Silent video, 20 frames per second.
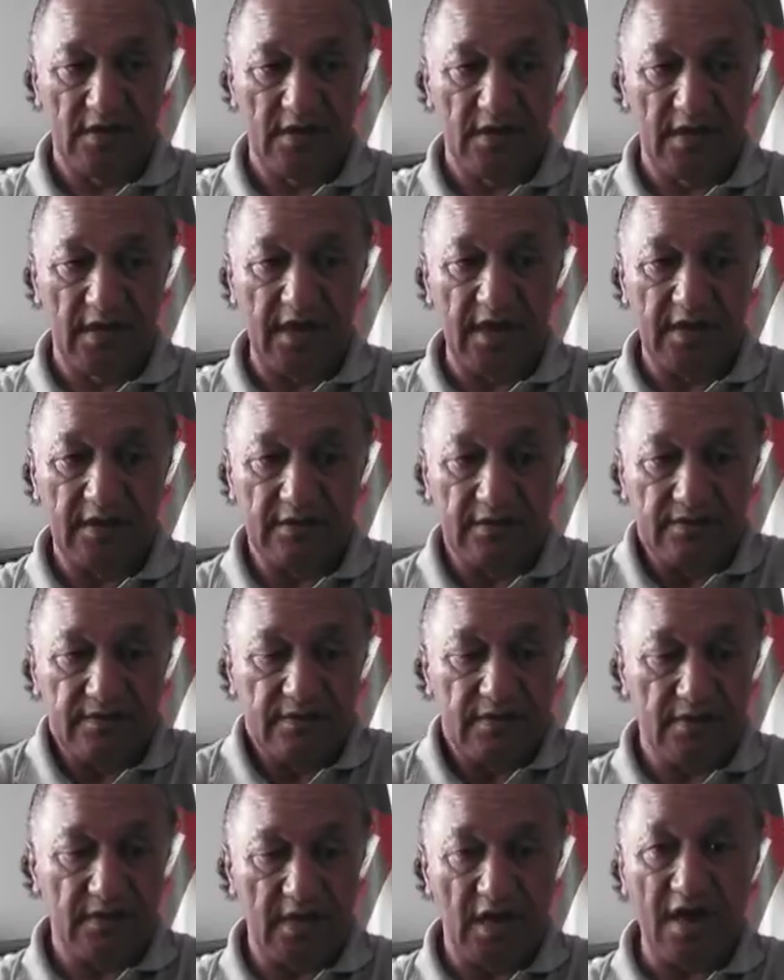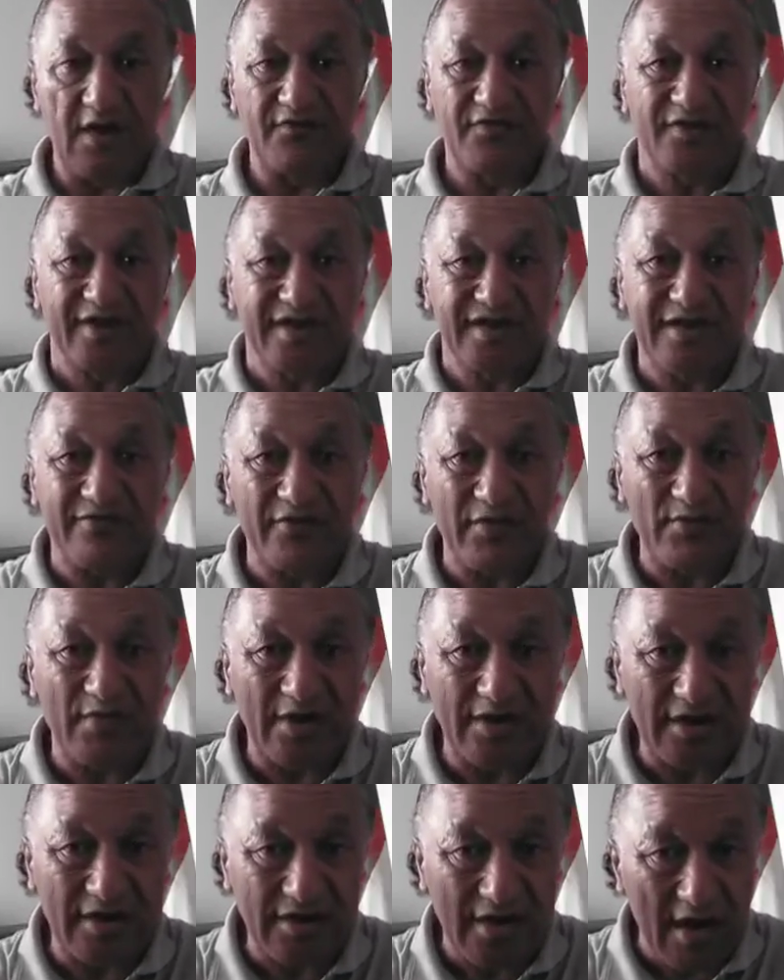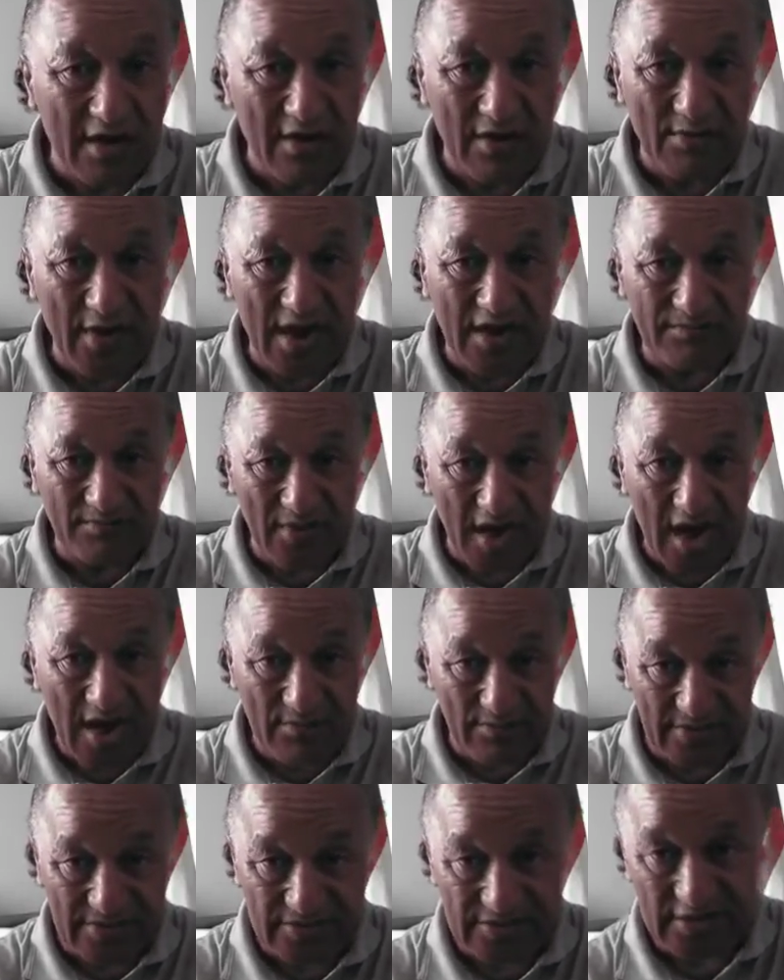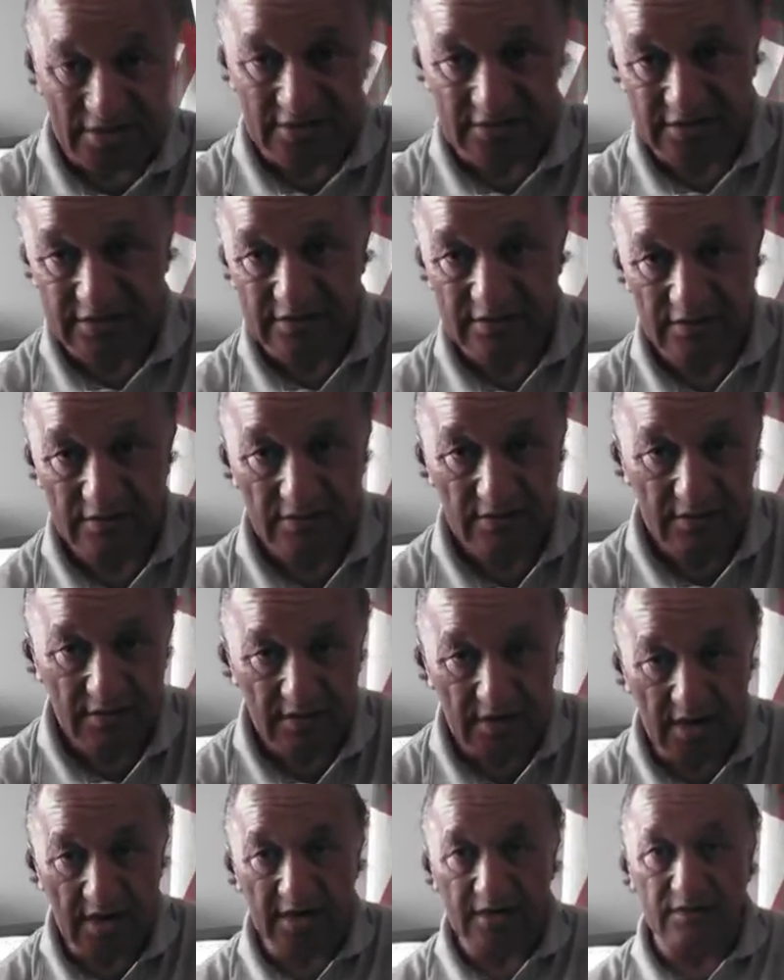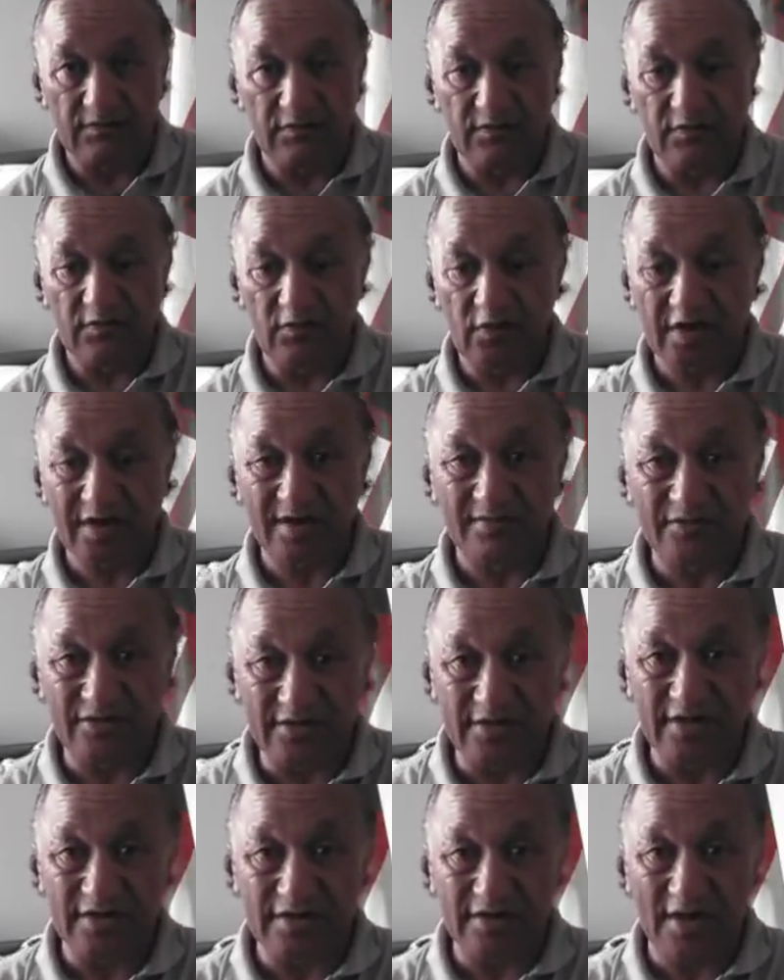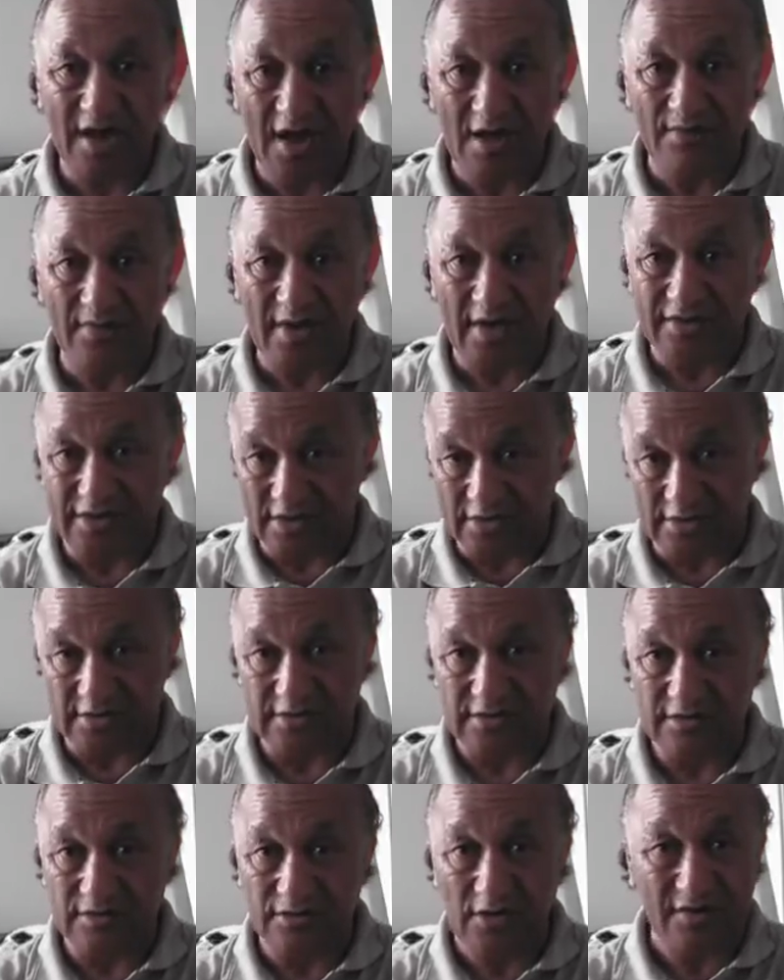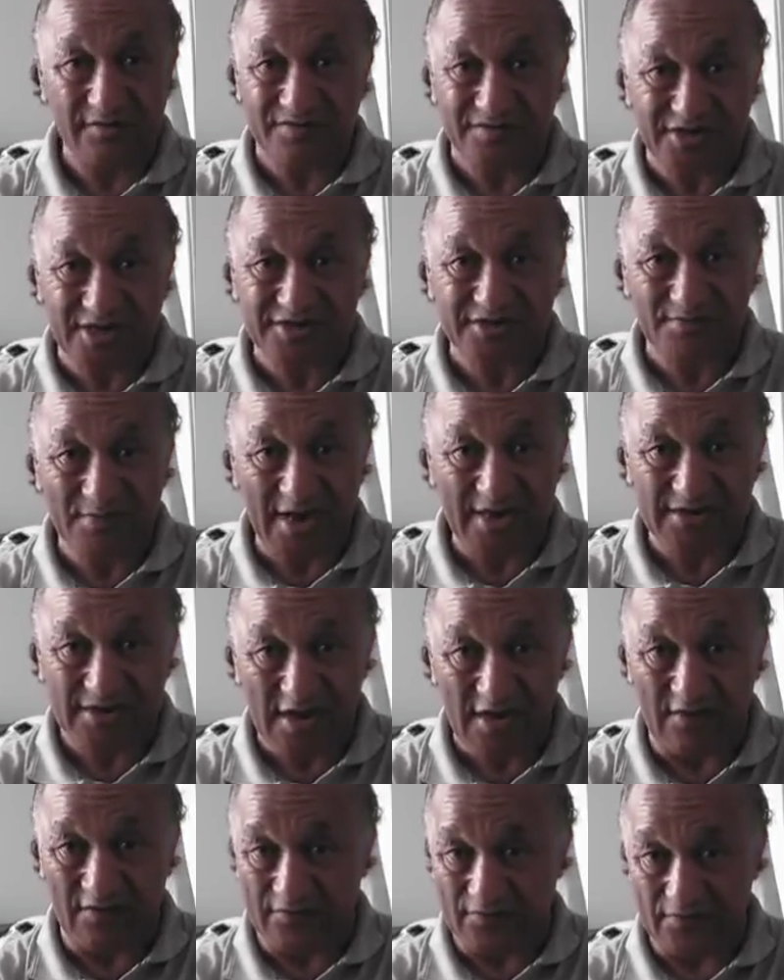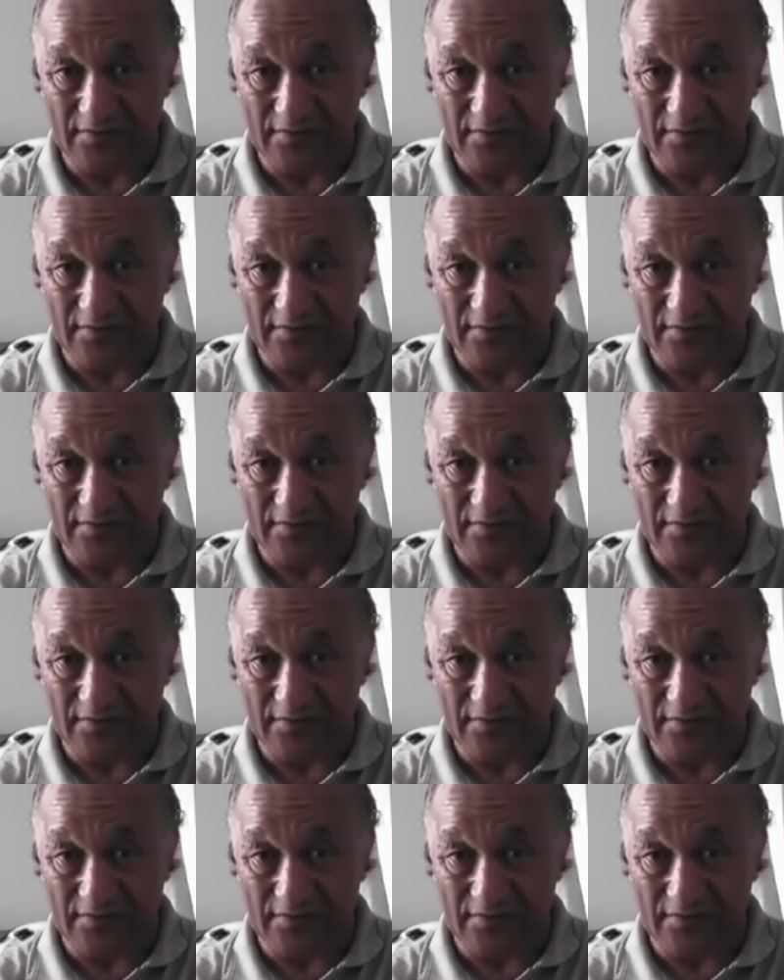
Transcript: and I've let everybody know about my business and what I'm doing to help others, not just myself.